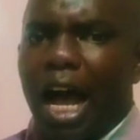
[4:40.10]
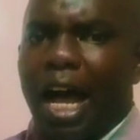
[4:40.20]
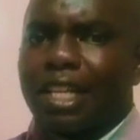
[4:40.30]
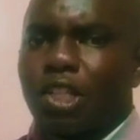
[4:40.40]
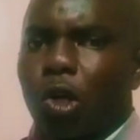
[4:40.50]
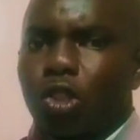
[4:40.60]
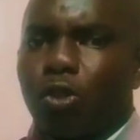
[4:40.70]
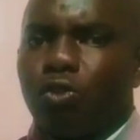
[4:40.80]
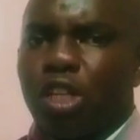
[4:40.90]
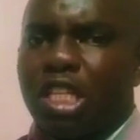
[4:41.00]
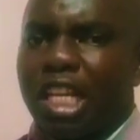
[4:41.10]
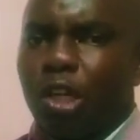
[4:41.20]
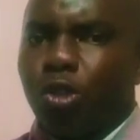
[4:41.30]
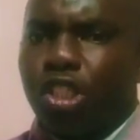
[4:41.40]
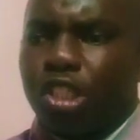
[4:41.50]
a sort of
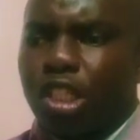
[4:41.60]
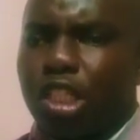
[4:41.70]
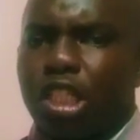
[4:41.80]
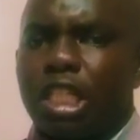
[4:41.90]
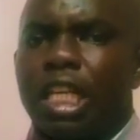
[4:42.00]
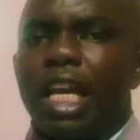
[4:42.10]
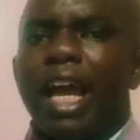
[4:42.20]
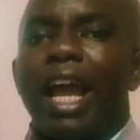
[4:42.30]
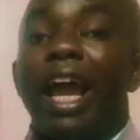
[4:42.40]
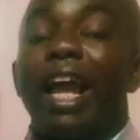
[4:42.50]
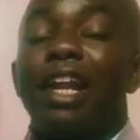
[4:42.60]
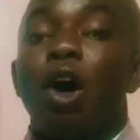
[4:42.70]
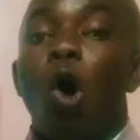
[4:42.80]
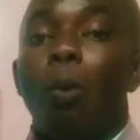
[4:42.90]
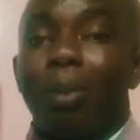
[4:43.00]
disillusioned and
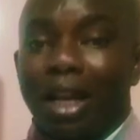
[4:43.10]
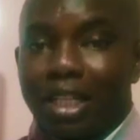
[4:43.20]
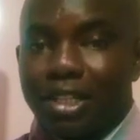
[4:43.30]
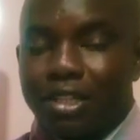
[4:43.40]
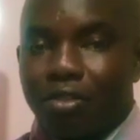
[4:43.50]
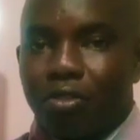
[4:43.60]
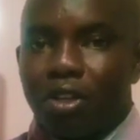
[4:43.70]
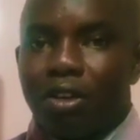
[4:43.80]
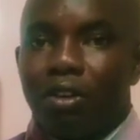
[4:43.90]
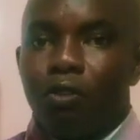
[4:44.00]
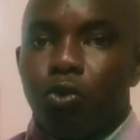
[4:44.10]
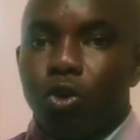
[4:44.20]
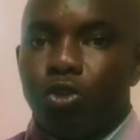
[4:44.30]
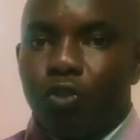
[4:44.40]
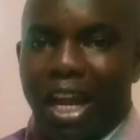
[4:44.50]
hopeless
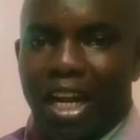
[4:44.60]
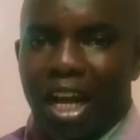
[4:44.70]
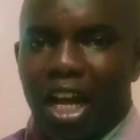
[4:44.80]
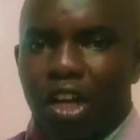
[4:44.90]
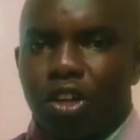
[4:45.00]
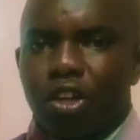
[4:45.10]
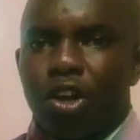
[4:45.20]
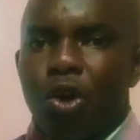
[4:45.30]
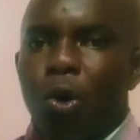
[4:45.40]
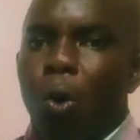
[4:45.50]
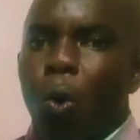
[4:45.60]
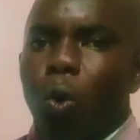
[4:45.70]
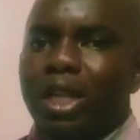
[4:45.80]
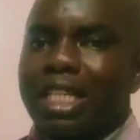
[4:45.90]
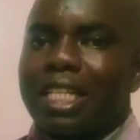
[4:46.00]
fruit vendor
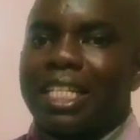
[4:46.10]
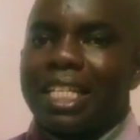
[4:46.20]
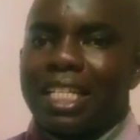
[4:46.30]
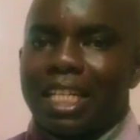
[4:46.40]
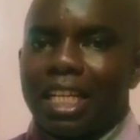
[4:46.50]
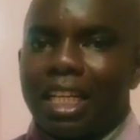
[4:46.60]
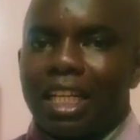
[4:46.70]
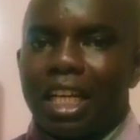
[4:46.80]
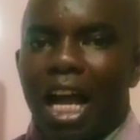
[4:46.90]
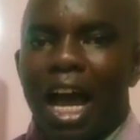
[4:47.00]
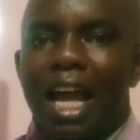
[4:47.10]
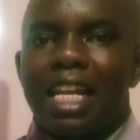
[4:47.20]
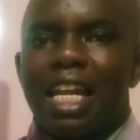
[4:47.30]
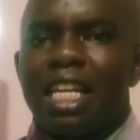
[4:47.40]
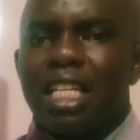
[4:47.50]
who is sitting
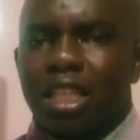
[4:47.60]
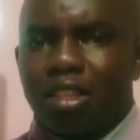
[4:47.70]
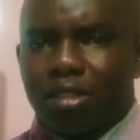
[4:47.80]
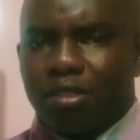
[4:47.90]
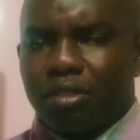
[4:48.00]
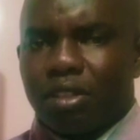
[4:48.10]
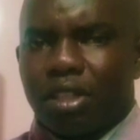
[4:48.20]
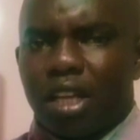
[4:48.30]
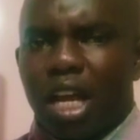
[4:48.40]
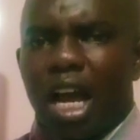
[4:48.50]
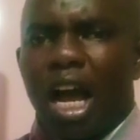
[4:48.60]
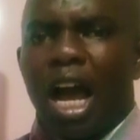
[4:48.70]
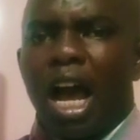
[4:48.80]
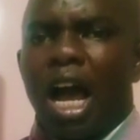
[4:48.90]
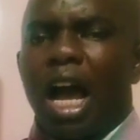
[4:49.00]
underneath
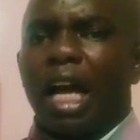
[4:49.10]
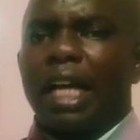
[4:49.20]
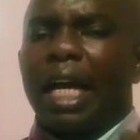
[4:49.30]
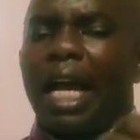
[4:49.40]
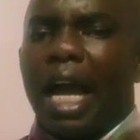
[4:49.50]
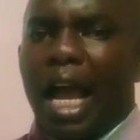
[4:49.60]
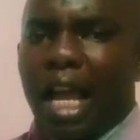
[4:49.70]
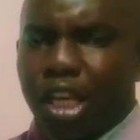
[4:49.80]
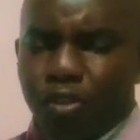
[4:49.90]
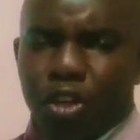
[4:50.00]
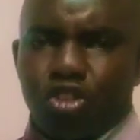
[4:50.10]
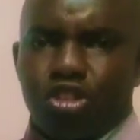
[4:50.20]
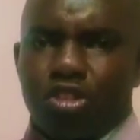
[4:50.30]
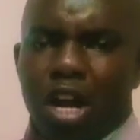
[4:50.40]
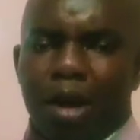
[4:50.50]
a given
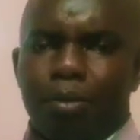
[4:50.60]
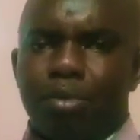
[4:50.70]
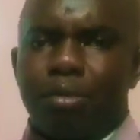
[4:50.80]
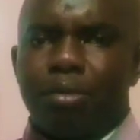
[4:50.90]
shrub,